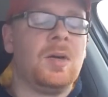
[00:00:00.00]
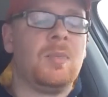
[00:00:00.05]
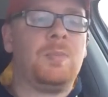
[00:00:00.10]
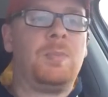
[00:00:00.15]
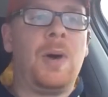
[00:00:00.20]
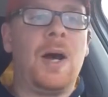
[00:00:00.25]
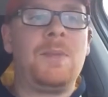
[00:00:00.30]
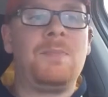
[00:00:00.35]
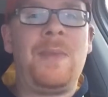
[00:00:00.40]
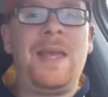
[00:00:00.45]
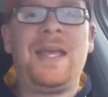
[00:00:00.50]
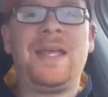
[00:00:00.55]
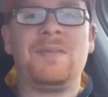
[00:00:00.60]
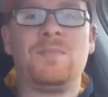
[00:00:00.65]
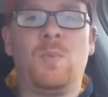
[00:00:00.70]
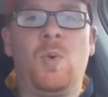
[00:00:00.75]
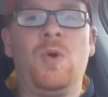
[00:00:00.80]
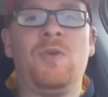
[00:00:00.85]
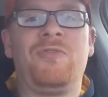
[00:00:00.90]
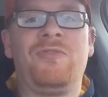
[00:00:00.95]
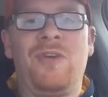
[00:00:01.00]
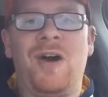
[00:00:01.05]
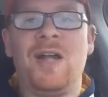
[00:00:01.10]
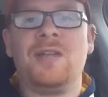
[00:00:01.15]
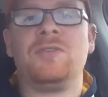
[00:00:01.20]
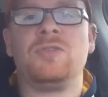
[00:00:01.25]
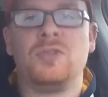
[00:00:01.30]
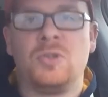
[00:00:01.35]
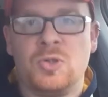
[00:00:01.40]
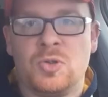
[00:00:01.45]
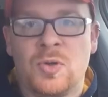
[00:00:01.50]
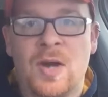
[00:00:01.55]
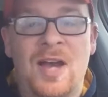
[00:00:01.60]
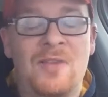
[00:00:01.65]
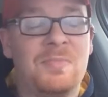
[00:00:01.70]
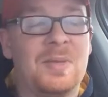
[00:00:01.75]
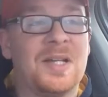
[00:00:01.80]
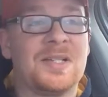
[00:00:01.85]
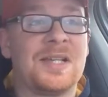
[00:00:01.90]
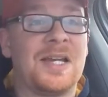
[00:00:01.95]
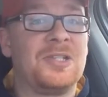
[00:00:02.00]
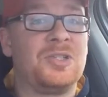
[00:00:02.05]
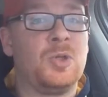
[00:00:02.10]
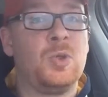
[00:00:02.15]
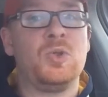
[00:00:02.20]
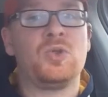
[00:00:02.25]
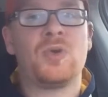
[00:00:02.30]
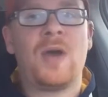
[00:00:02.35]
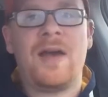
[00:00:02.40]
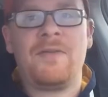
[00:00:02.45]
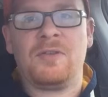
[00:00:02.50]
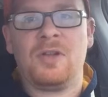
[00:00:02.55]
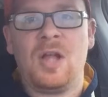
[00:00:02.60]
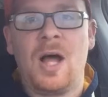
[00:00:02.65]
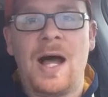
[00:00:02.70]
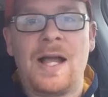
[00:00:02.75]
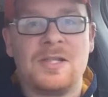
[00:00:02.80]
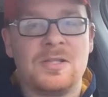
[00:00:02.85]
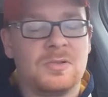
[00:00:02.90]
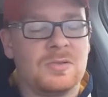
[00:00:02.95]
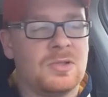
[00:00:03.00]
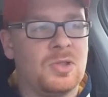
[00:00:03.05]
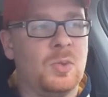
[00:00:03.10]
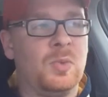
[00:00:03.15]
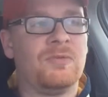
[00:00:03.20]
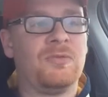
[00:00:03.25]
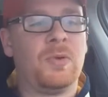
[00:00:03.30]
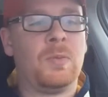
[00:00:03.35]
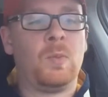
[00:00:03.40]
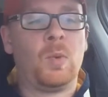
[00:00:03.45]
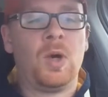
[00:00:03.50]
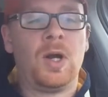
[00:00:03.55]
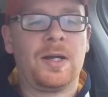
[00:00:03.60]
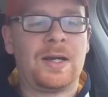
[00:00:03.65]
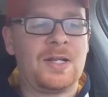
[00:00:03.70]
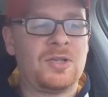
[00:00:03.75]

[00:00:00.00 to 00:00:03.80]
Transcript: but make it more fun to drive, because I do drive a lot to and from work.